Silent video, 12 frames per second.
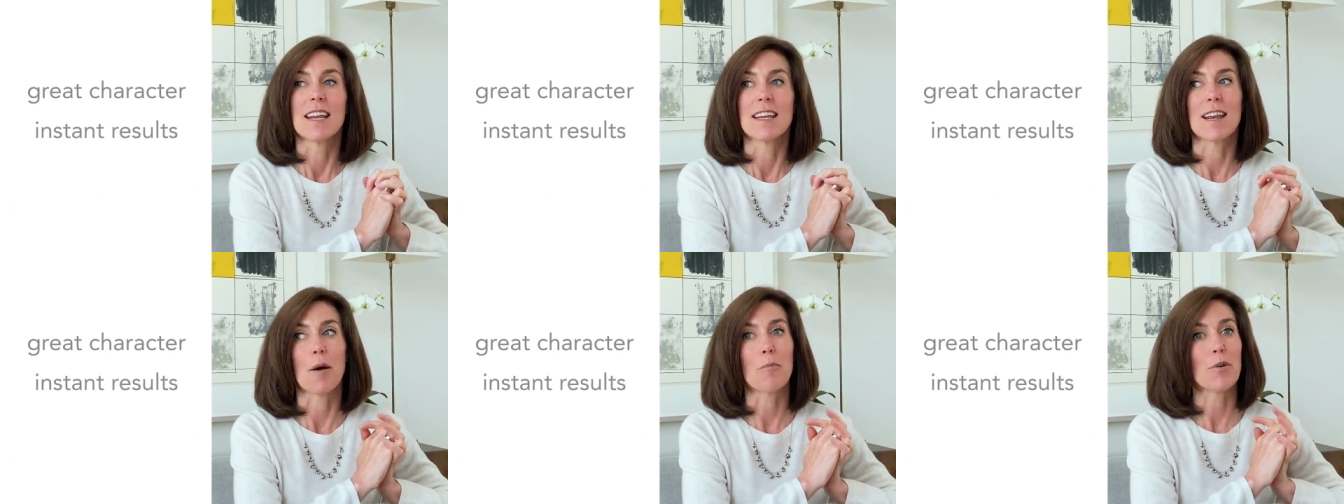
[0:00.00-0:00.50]

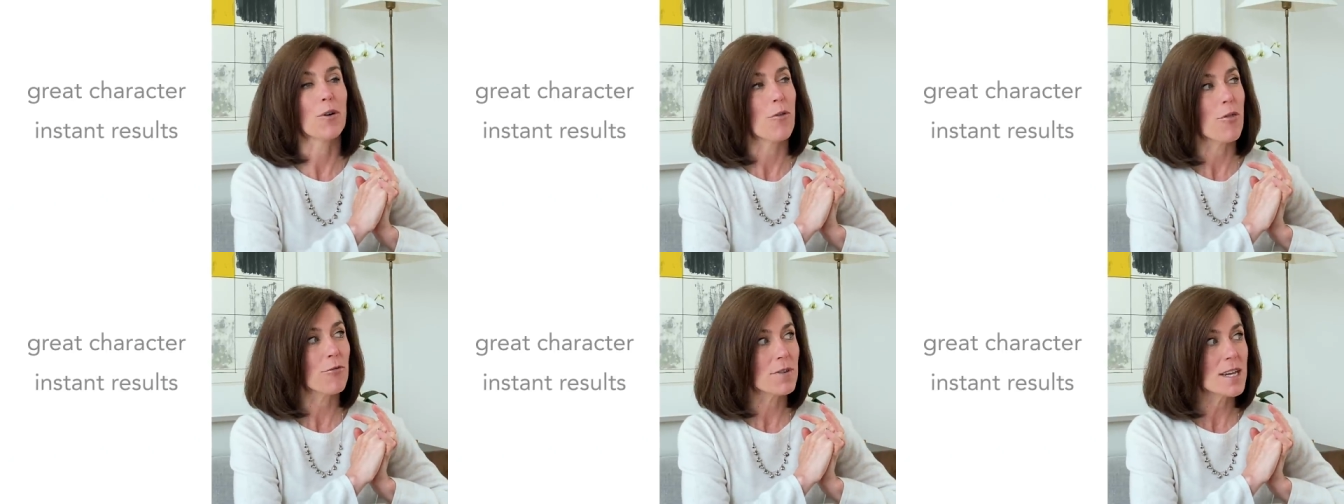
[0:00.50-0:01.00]
Number
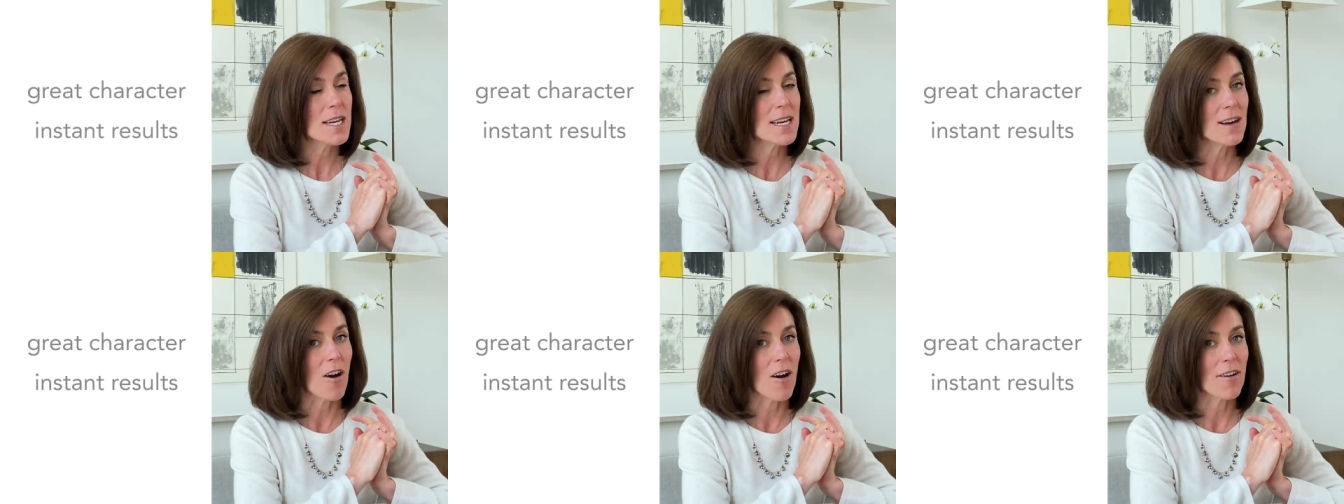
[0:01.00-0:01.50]
three,
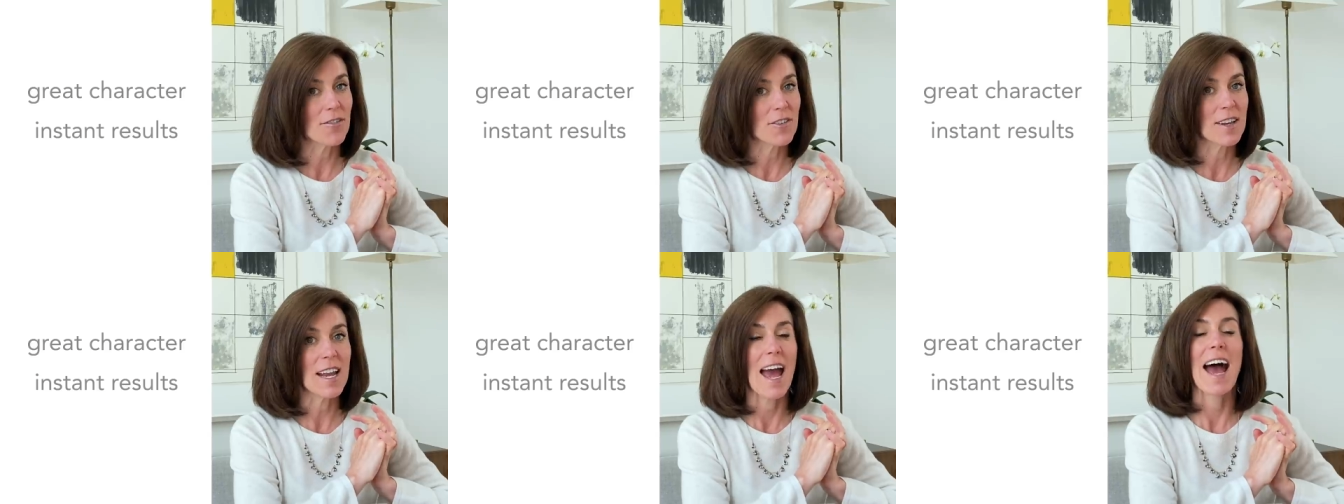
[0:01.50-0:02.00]

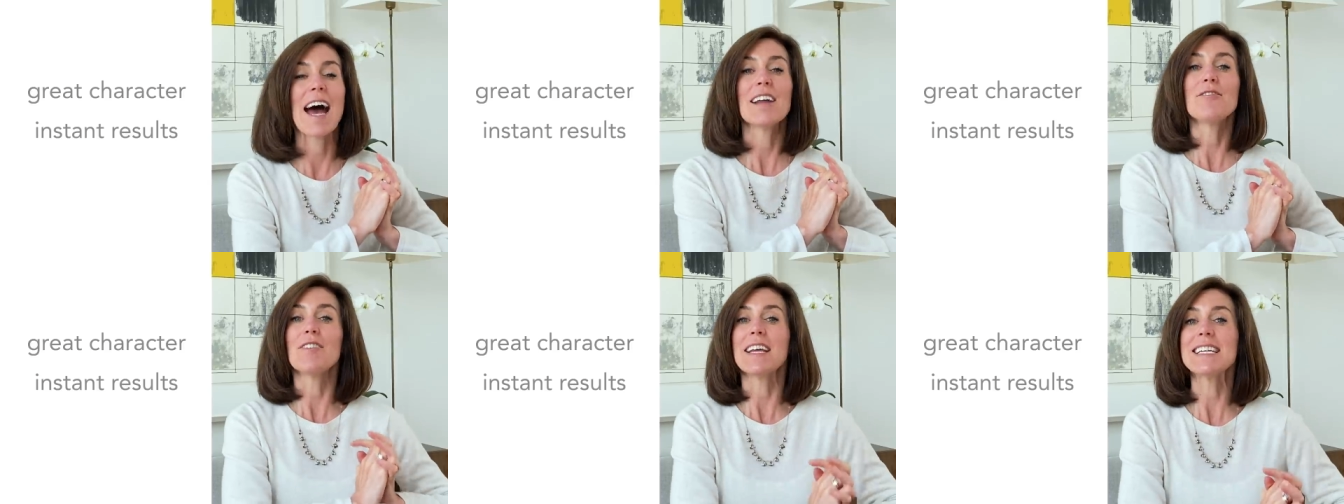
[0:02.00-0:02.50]
often
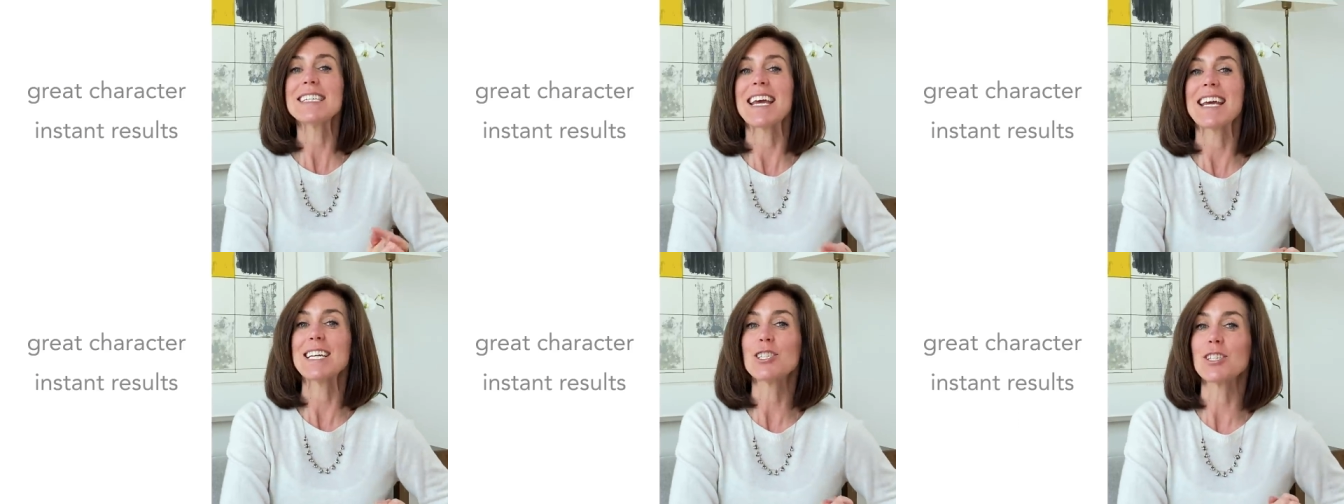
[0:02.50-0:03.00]

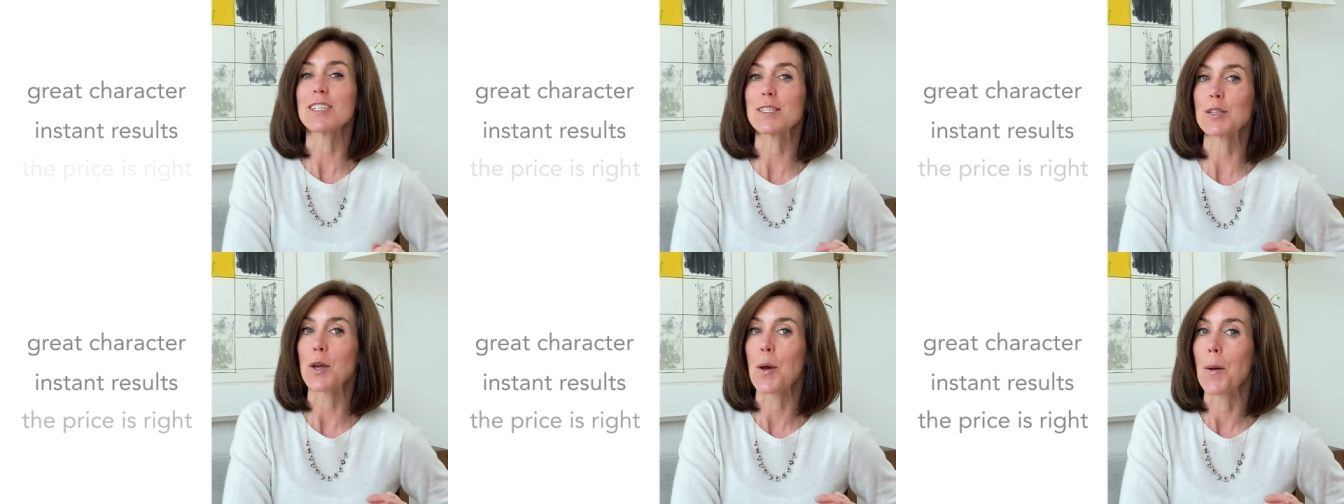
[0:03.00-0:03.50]

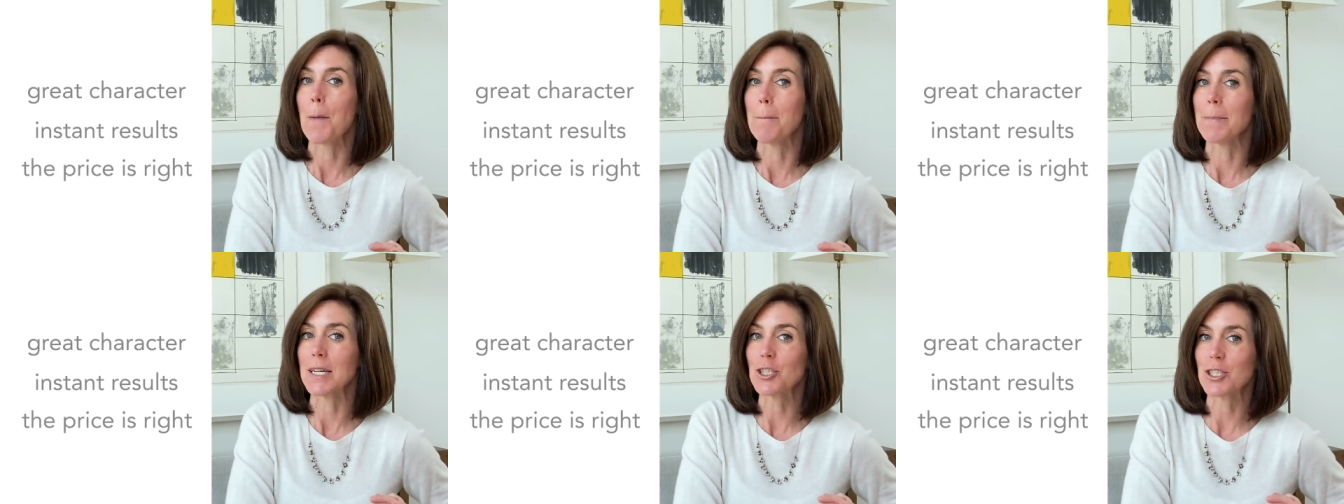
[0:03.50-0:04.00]
advantageous
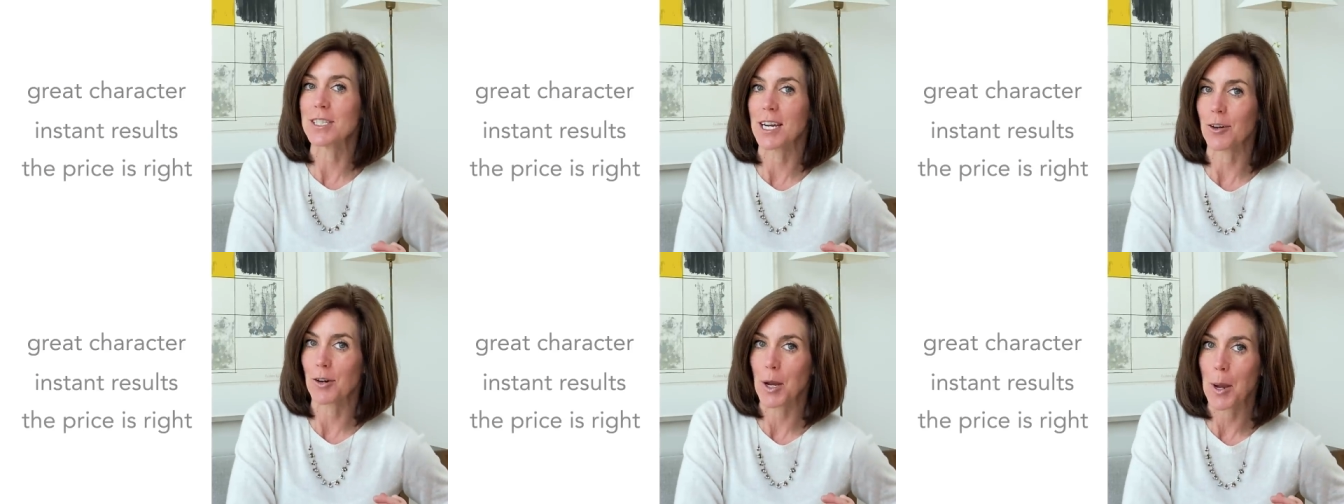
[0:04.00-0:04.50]

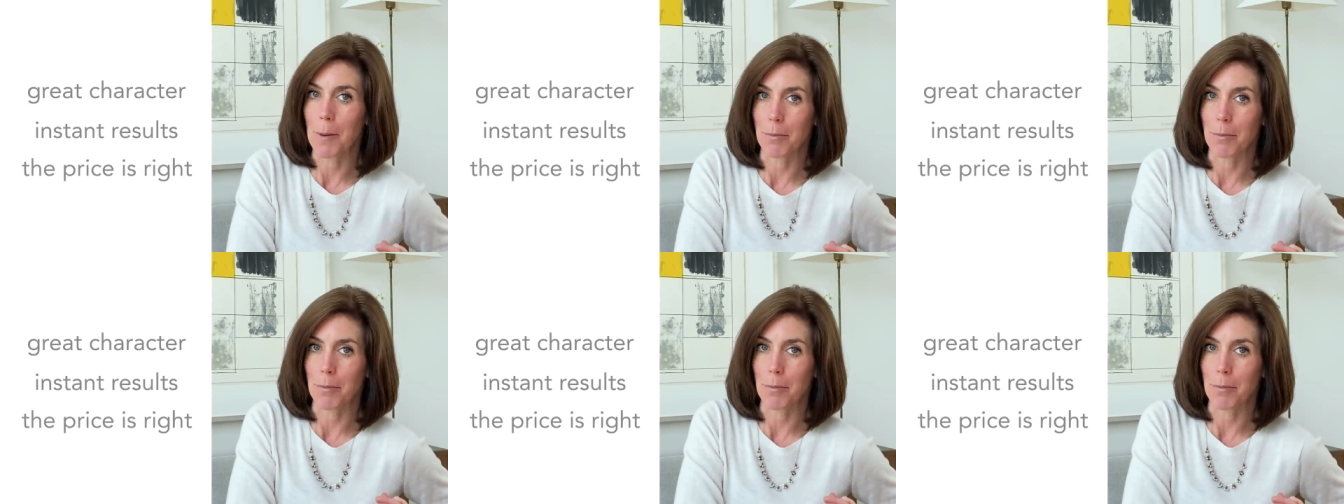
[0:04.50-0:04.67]
budgetary